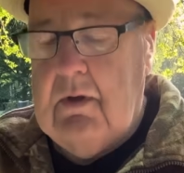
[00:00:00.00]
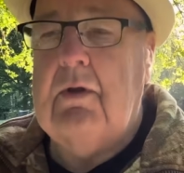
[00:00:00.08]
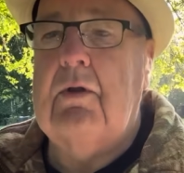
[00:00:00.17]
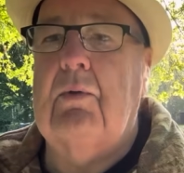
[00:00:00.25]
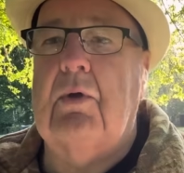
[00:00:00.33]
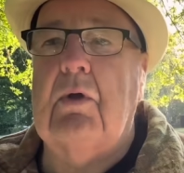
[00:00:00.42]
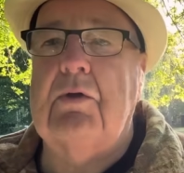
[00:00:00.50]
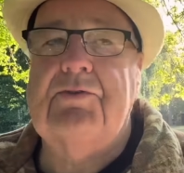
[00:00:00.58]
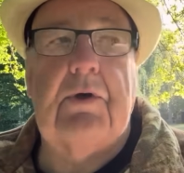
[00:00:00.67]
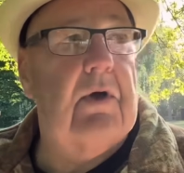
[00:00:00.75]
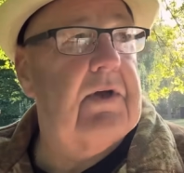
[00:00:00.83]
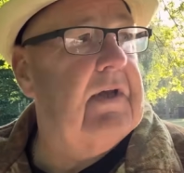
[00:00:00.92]
They were all
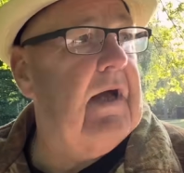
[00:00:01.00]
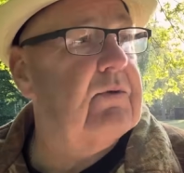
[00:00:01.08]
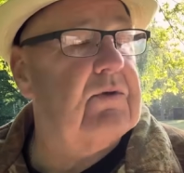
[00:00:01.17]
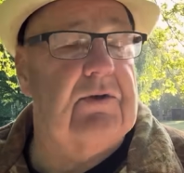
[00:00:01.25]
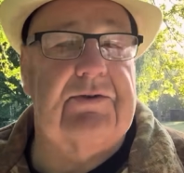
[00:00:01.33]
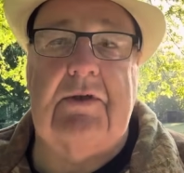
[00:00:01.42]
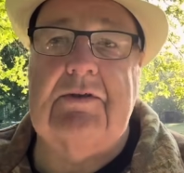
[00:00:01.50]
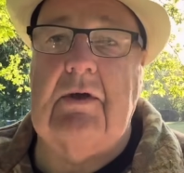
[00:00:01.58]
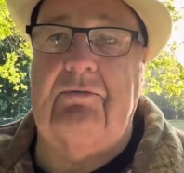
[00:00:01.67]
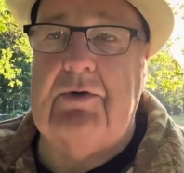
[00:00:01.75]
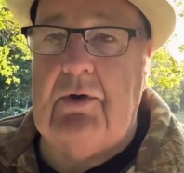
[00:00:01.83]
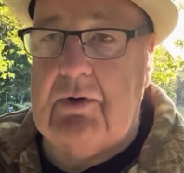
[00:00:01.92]
Tory councils except
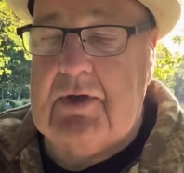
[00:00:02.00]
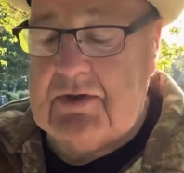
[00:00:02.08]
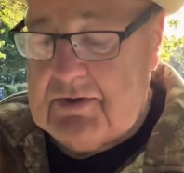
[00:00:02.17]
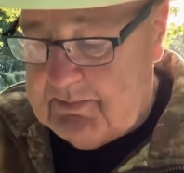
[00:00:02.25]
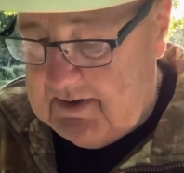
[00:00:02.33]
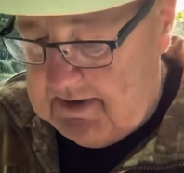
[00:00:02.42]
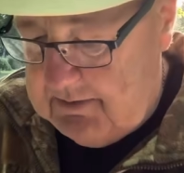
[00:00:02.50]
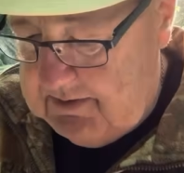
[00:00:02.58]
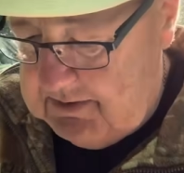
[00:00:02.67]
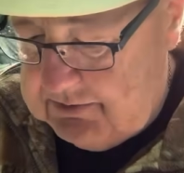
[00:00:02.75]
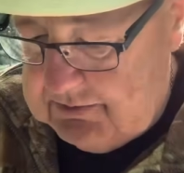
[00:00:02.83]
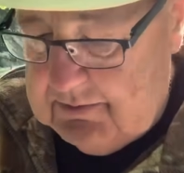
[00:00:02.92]
for Doncaster, by the
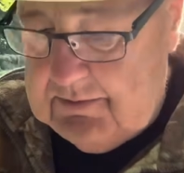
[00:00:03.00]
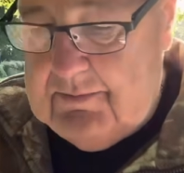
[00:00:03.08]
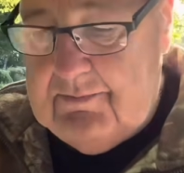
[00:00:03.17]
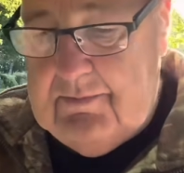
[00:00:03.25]
way, so